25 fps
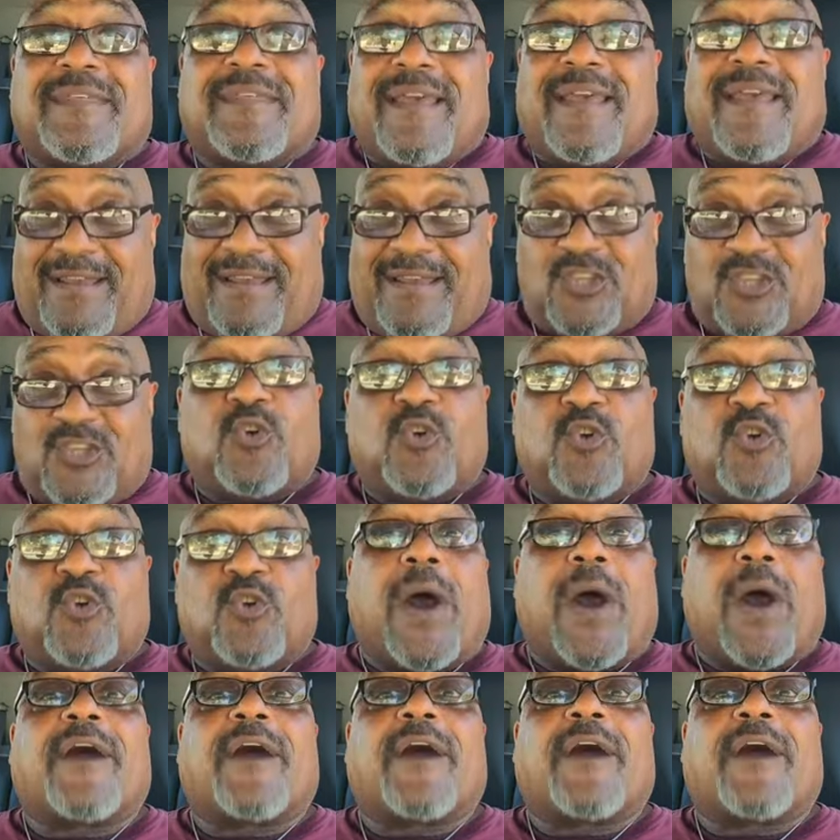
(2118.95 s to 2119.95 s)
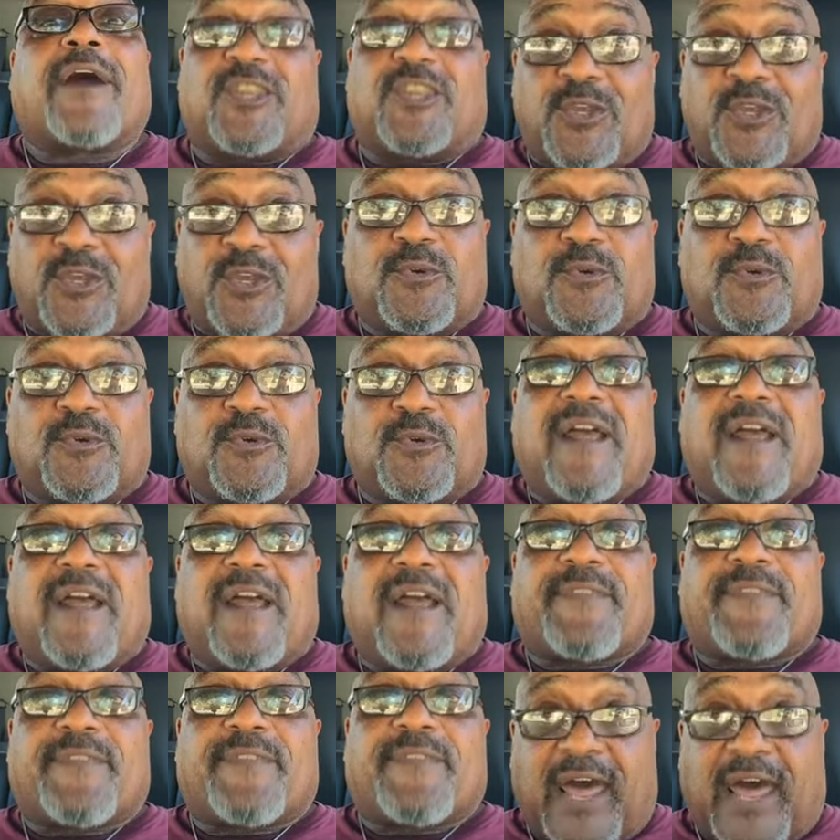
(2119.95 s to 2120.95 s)
you know how to use
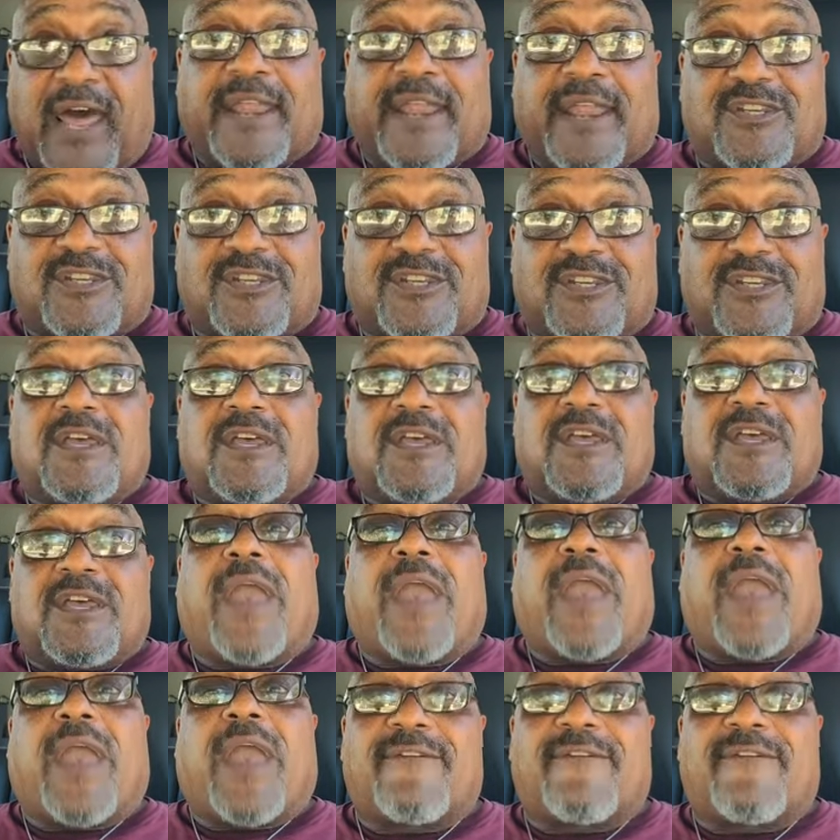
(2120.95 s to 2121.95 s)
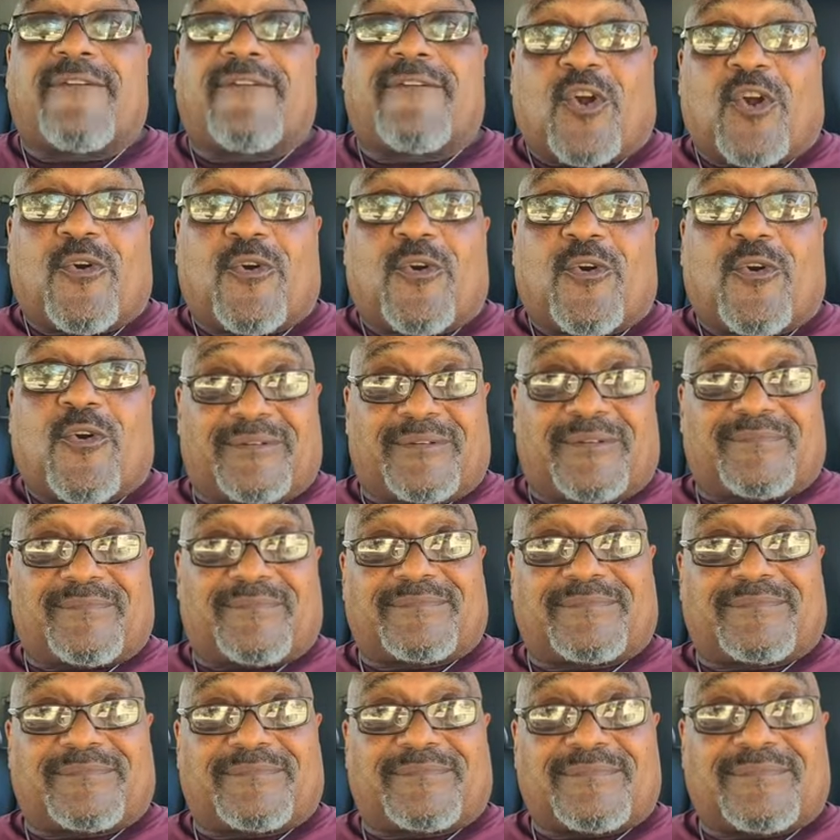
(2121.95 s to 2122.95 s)
the knowledge you have learned.
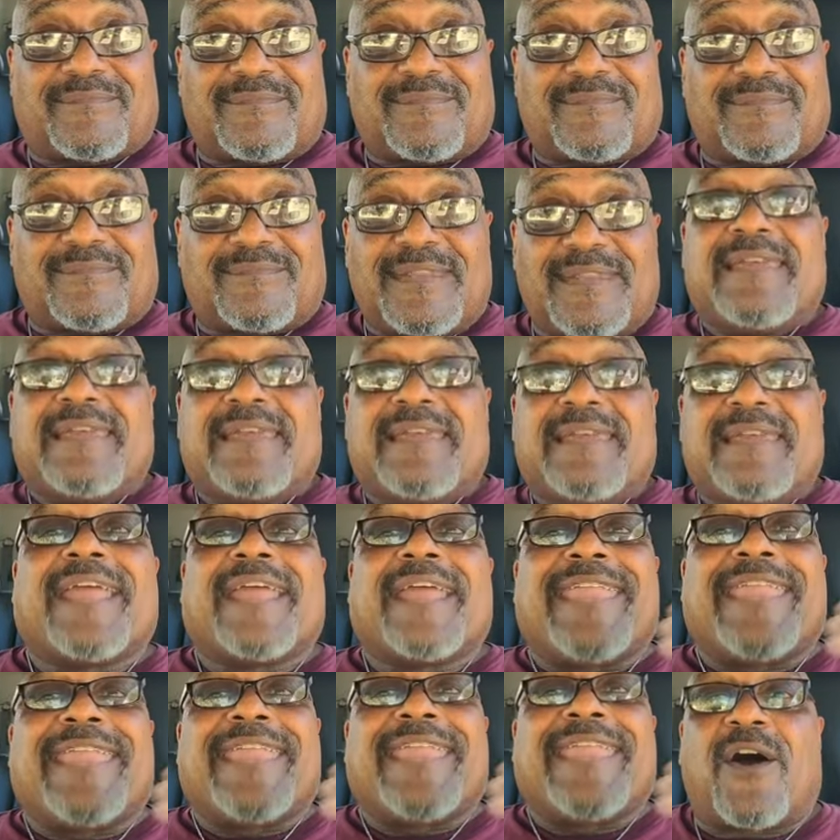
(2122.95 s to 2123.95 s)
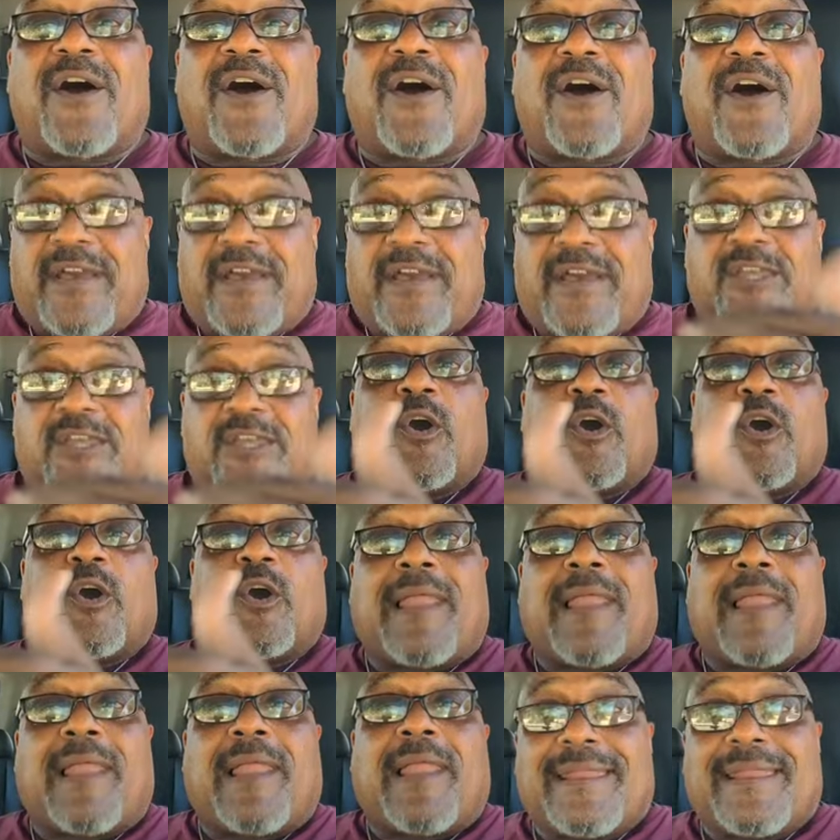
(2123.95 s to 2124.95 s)
And now you
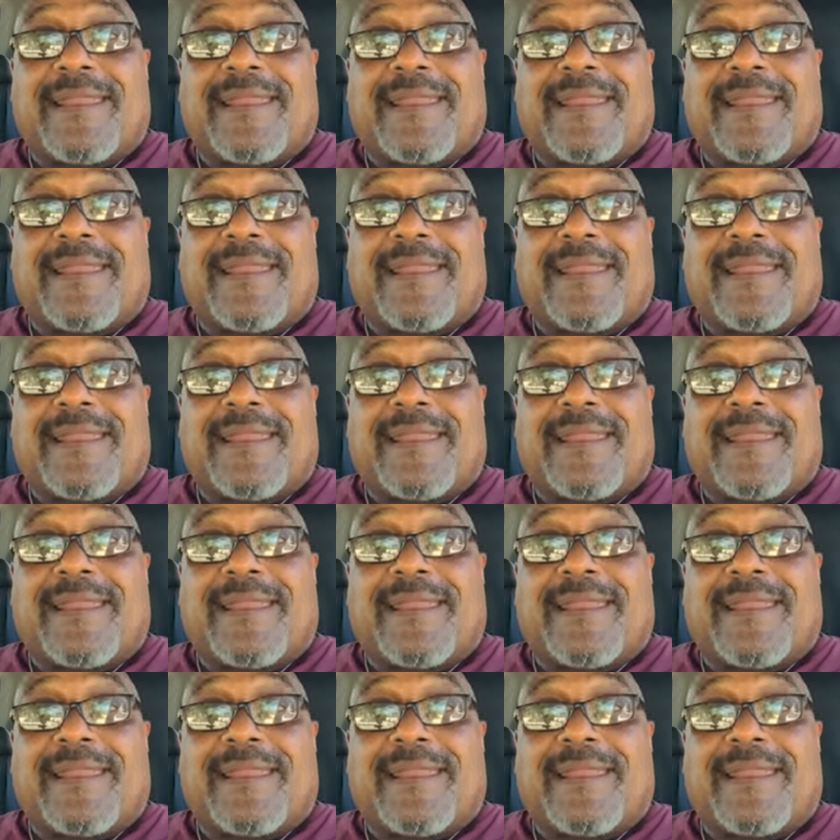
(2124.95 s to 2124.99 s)
apply it